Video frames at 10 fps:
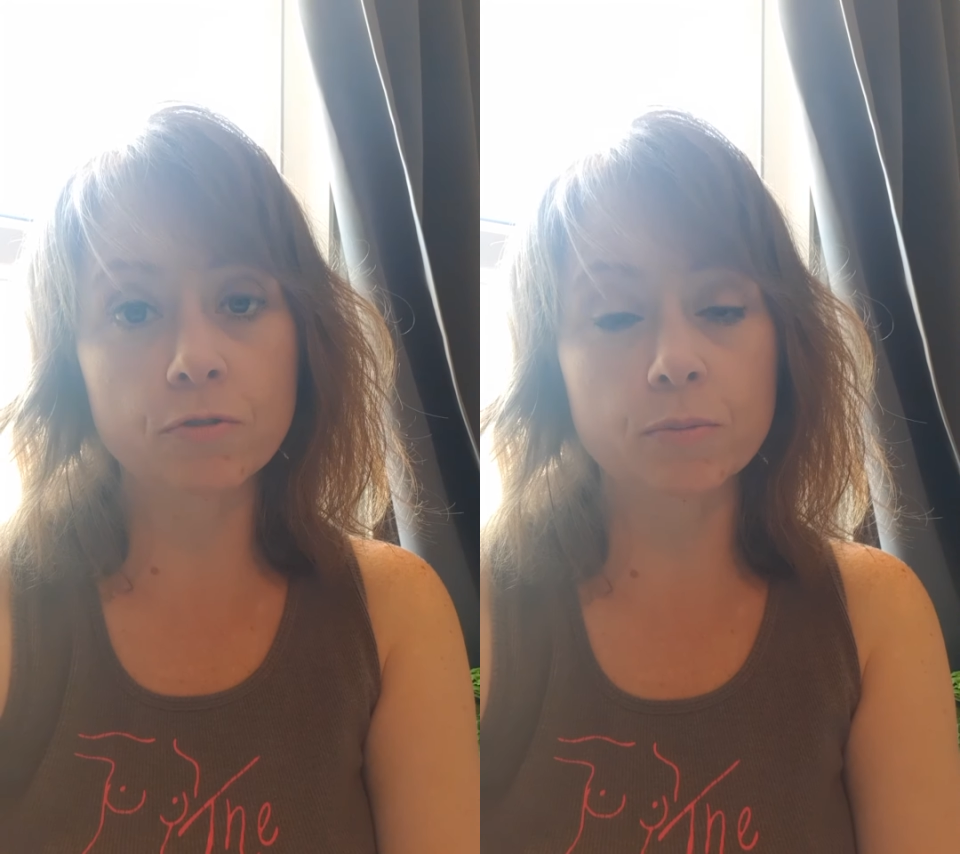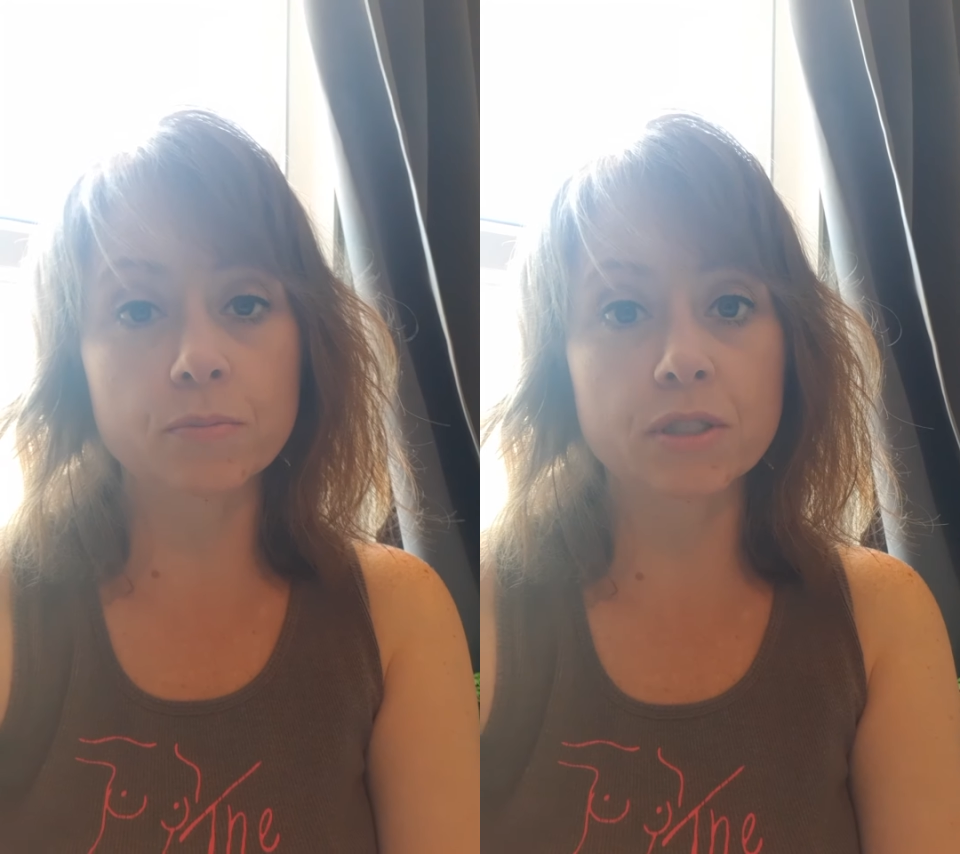
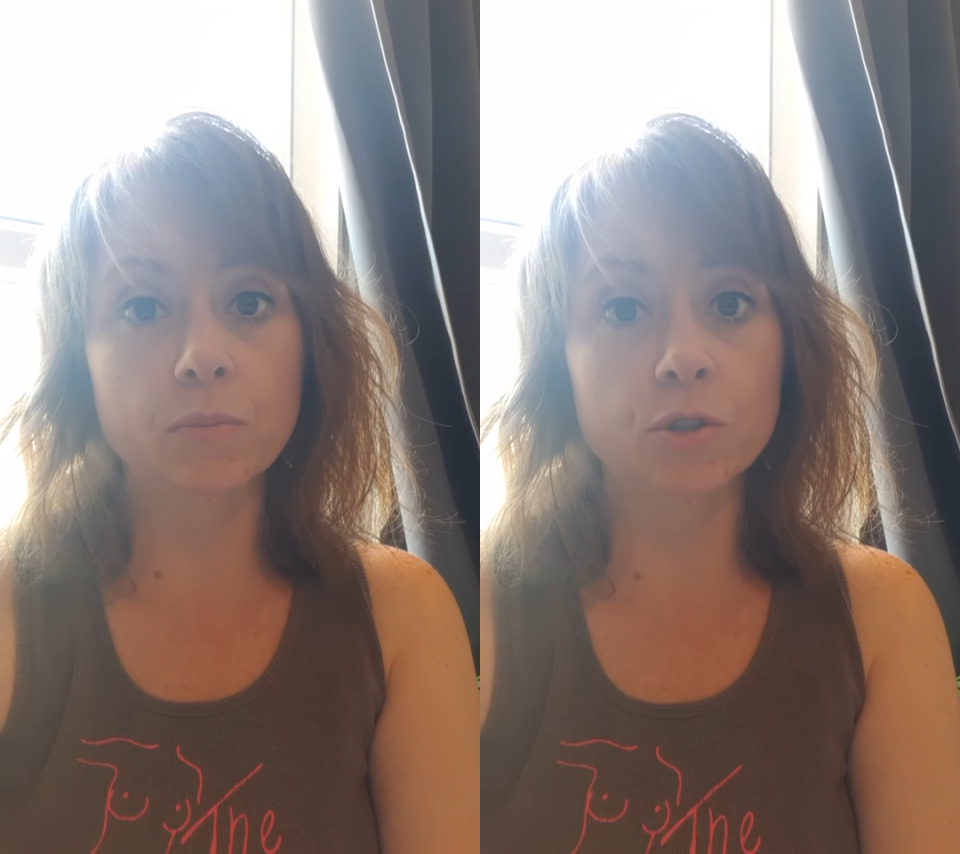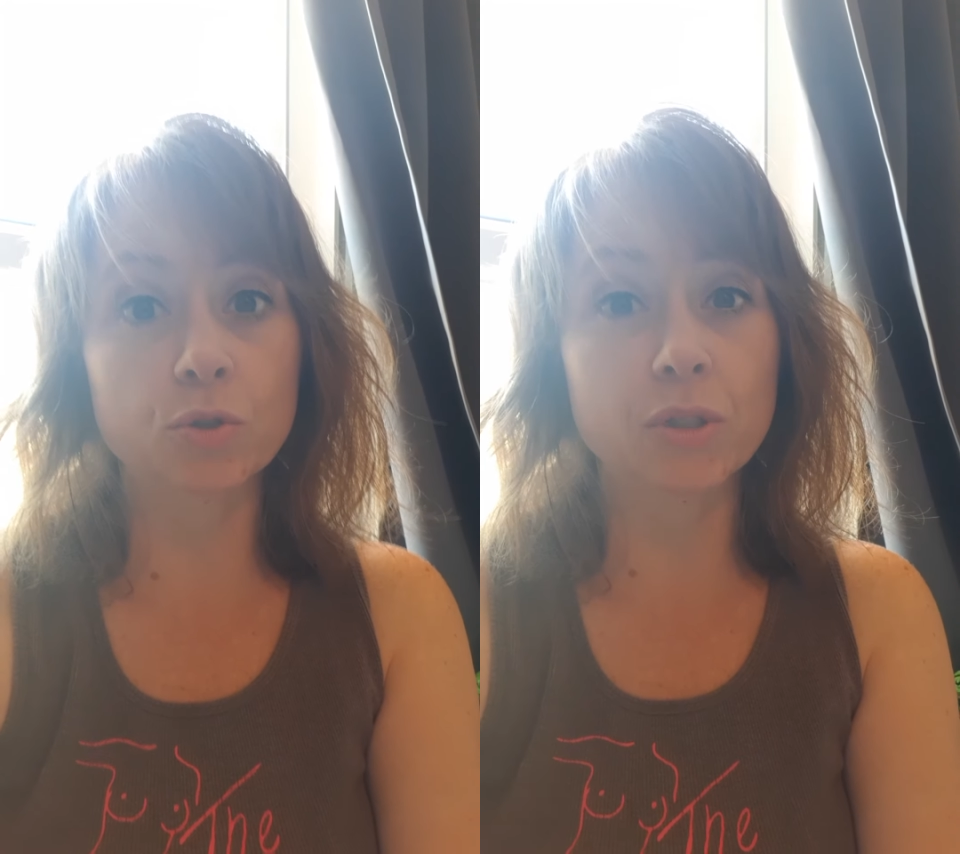from
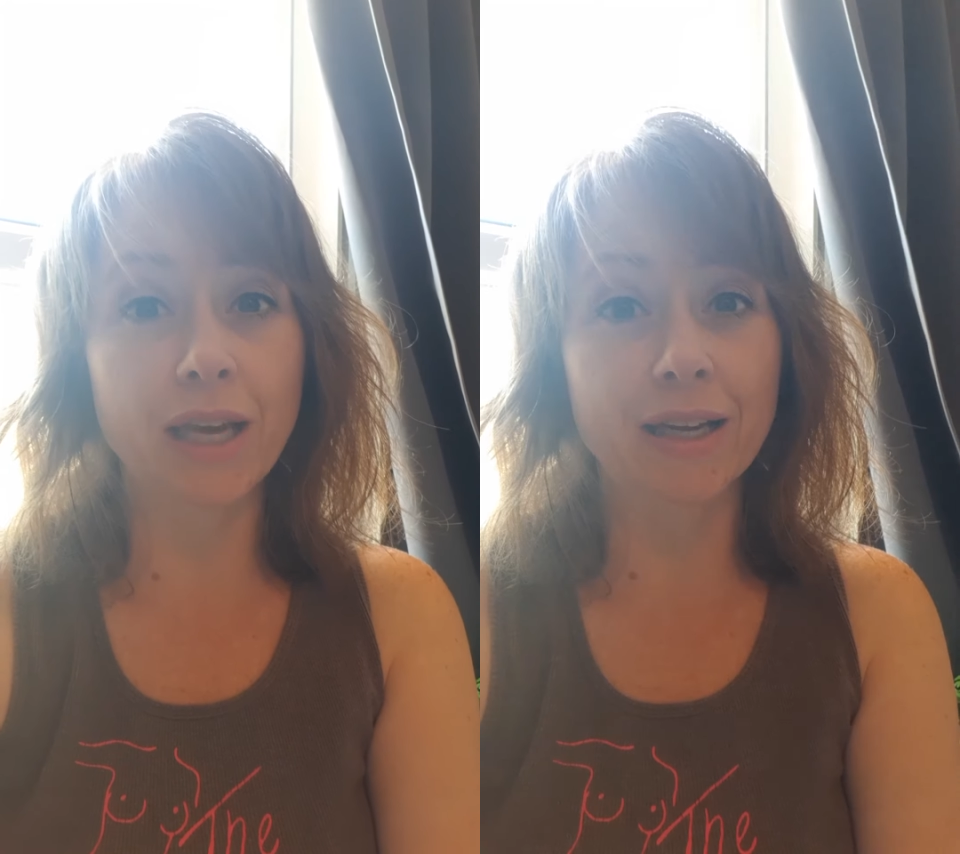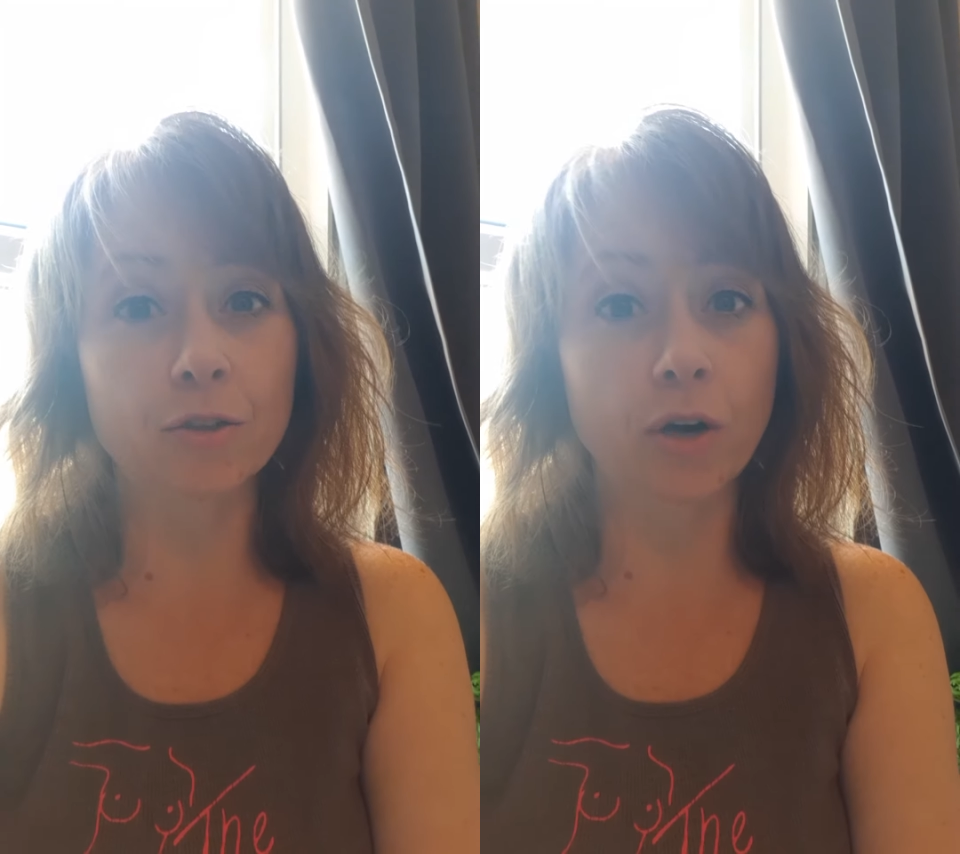someone who's
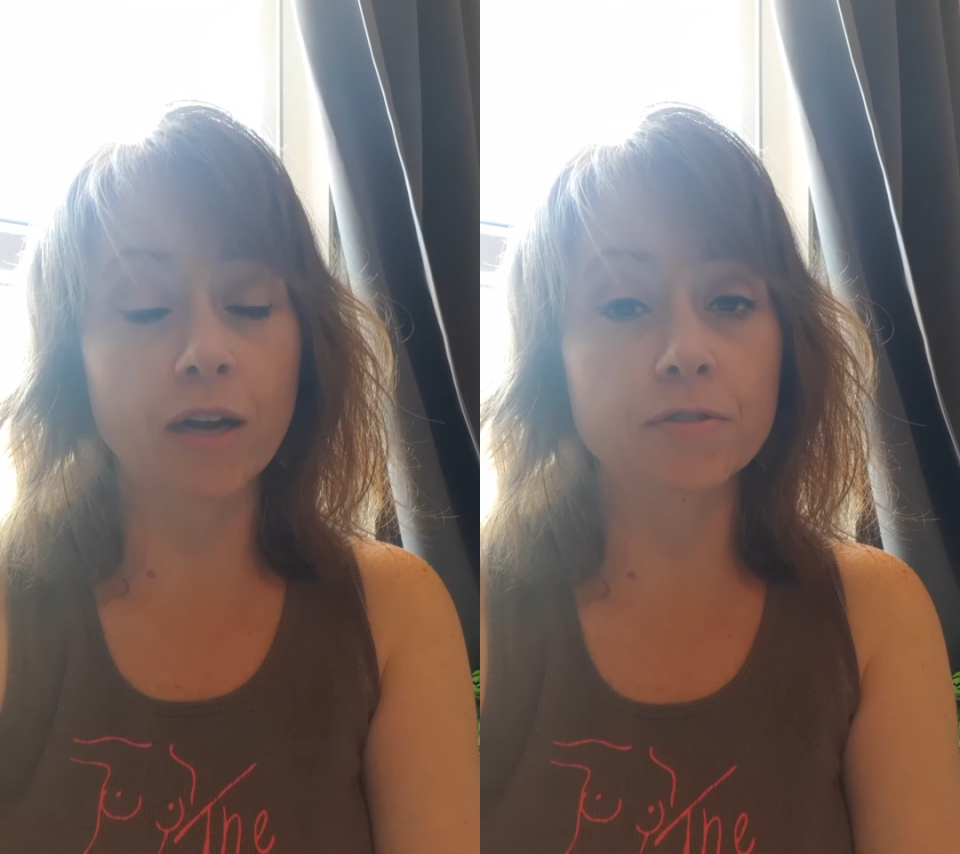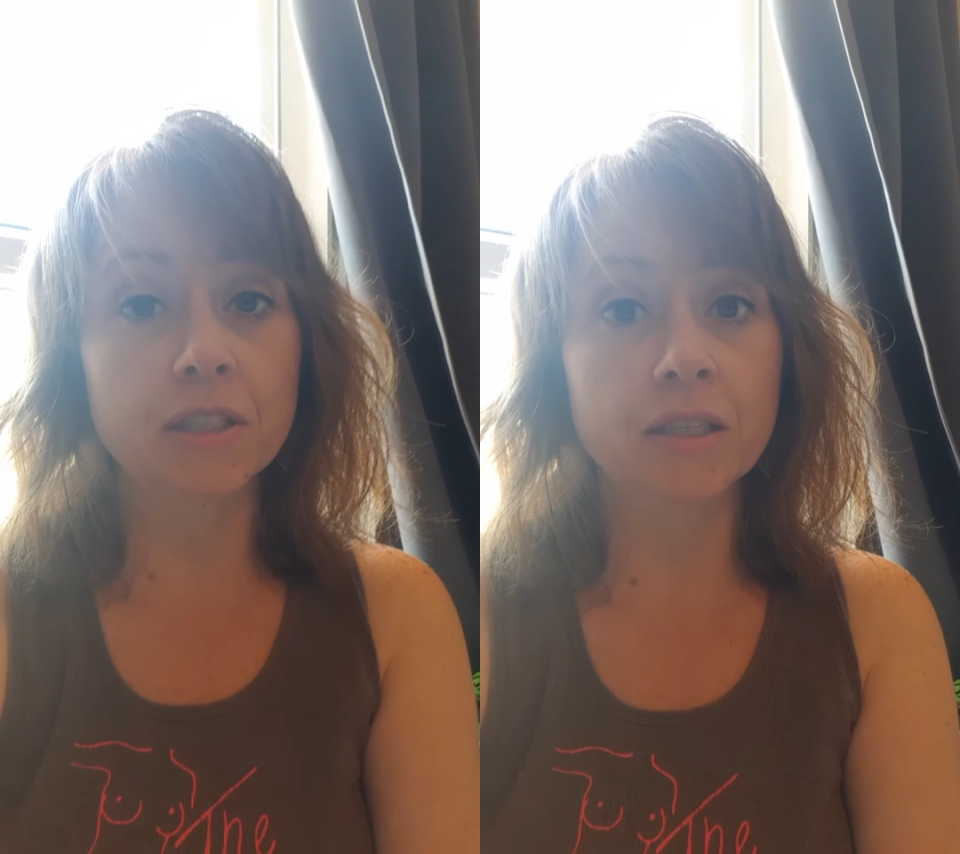
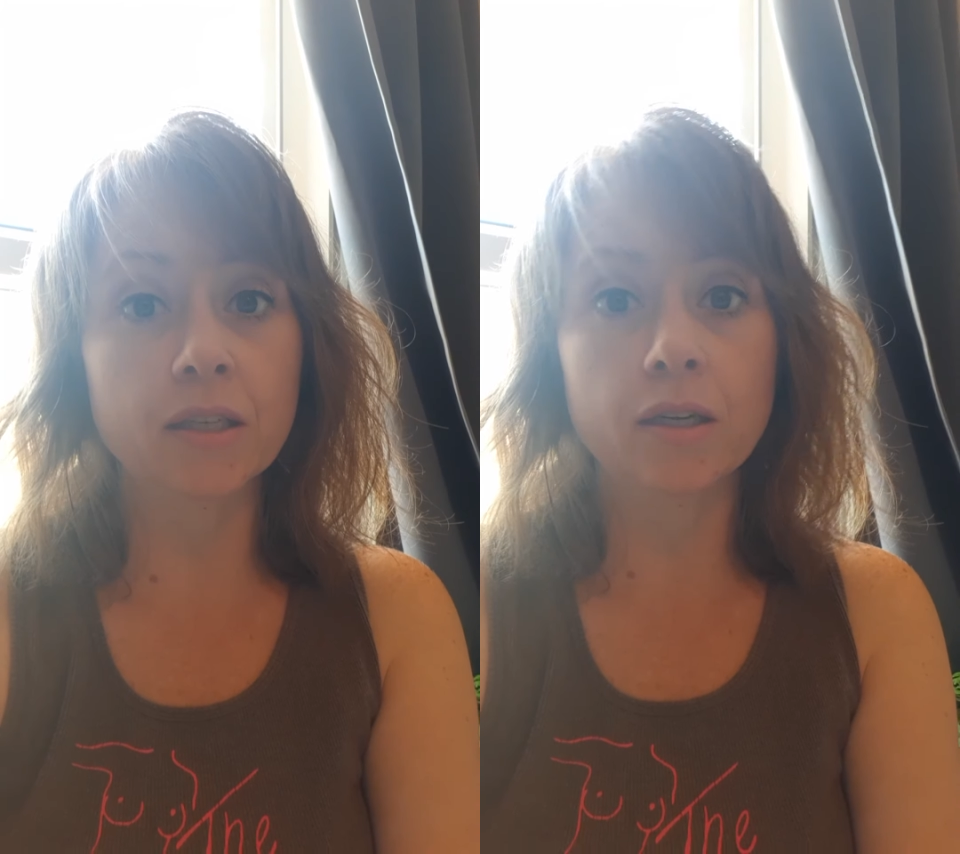handcrafting,